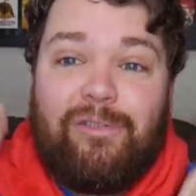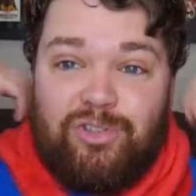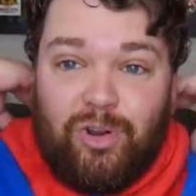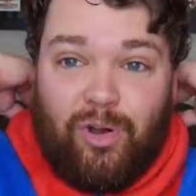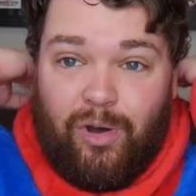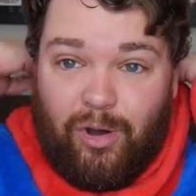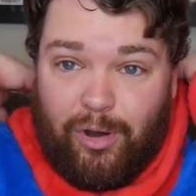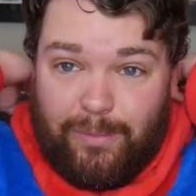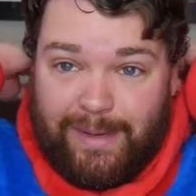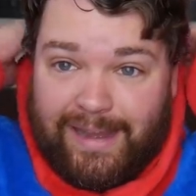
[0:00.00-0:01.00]
house
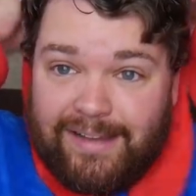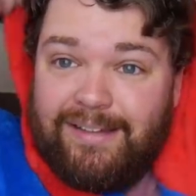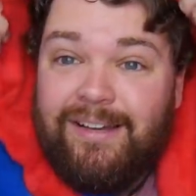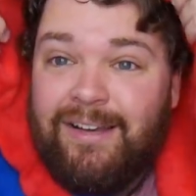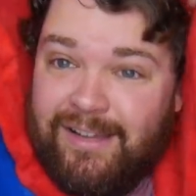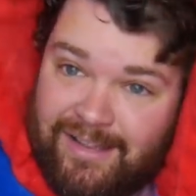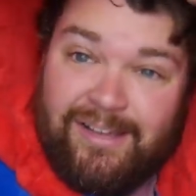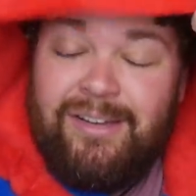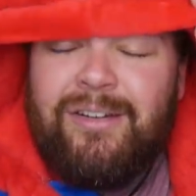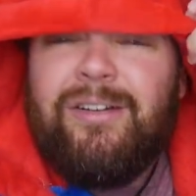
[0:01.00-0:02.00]
robe with a
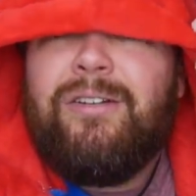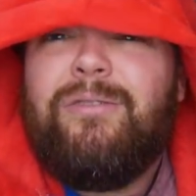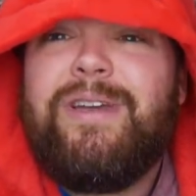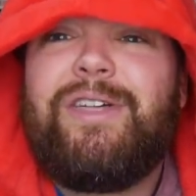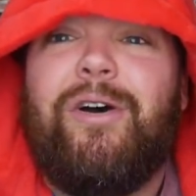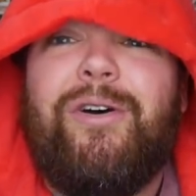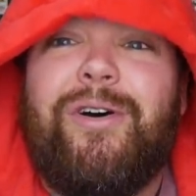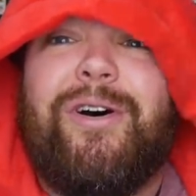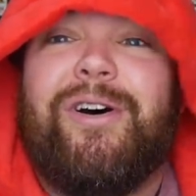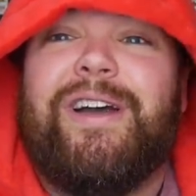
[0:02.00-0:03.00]

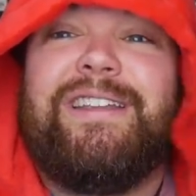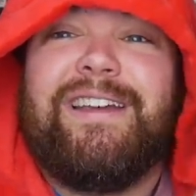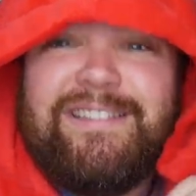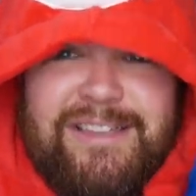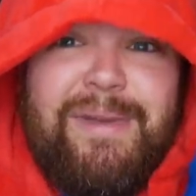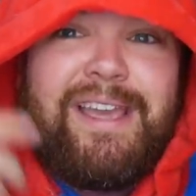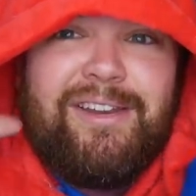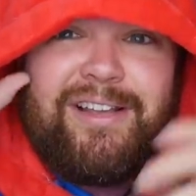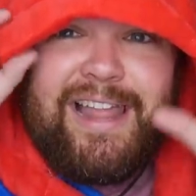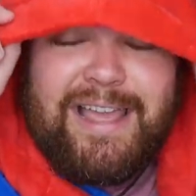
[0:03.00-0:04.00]
hood to make it
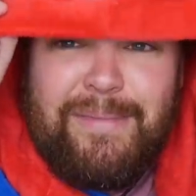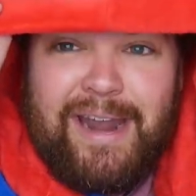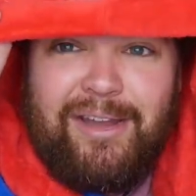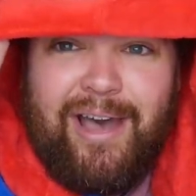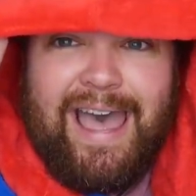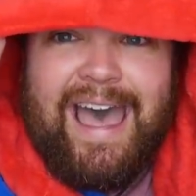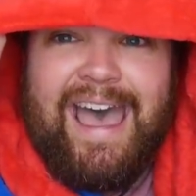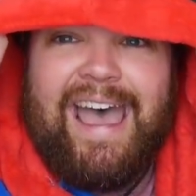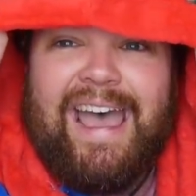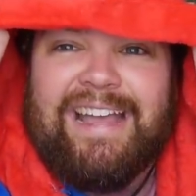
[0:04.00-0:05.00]
look like a Mario
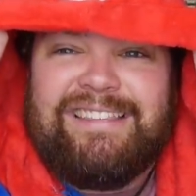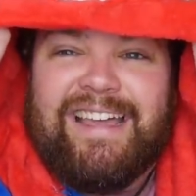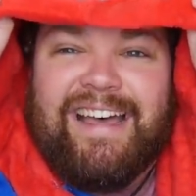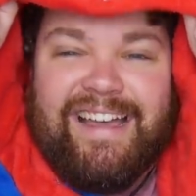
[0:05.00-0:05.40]
hat.